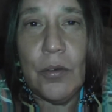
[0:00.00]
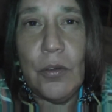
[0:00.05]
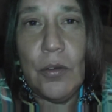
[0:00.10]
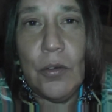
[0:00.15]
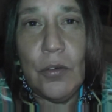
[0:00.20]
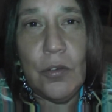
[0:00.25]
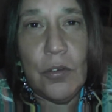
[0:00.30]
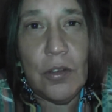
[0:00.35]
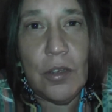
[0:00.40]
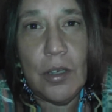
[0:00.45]

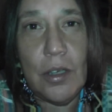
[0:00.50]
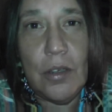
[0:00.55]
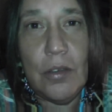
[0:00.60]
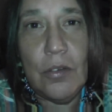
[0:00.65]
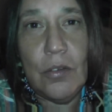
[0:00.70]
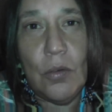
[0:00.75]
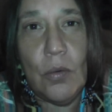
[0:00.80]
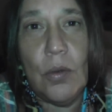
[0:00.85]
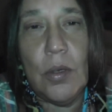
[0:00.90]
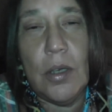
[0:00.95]
There's
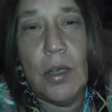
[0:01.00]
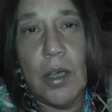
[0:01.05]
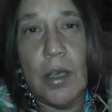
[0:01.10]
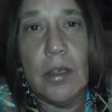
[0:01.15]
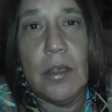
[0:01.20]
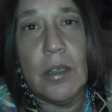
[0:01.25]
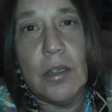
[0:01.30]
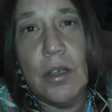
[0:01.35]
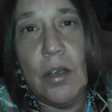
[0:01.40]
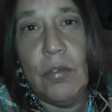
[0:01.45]
things going
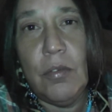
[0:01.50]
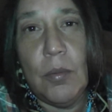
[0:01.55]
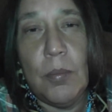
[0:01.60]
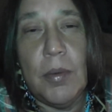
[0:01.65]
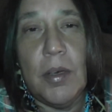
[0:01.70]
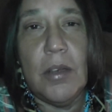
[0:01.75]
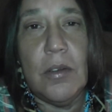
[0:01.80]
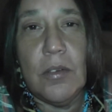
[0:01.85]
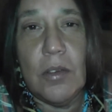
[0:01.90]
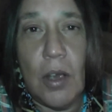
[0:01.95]
on. The
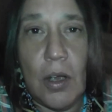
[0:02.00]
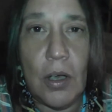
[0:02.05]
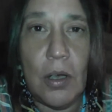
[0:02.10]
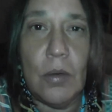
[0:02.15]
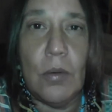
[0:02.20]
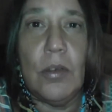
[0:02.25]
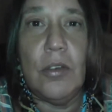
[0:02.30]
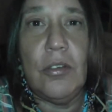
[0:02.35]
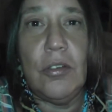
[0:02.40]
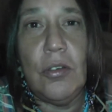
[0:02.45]
government has
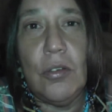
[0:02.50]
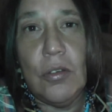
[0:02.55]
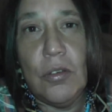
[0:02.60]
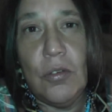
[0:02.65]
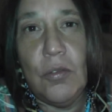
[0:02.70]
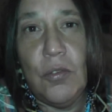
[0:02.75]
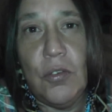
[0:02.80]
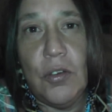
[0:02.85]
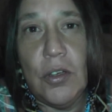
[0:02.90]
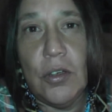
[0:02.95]
always used
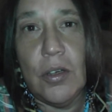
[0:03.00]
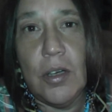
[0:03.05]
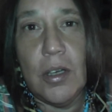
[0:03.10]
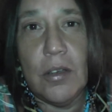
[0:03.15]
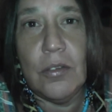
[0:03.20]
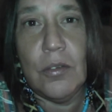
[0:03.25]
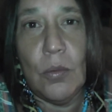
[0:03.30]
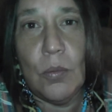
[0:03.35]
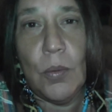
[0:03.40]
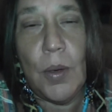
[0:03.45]
fear
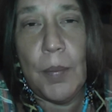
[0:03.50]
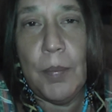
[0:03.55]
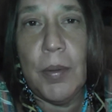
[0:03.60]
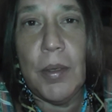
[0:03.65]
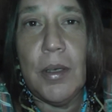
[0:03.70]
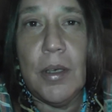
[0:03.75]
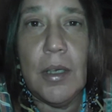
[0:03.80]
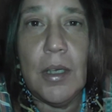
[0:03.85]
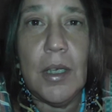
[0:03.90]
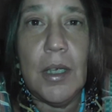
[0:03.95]
as a
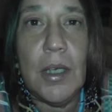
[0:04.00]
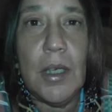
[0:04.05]
weapon,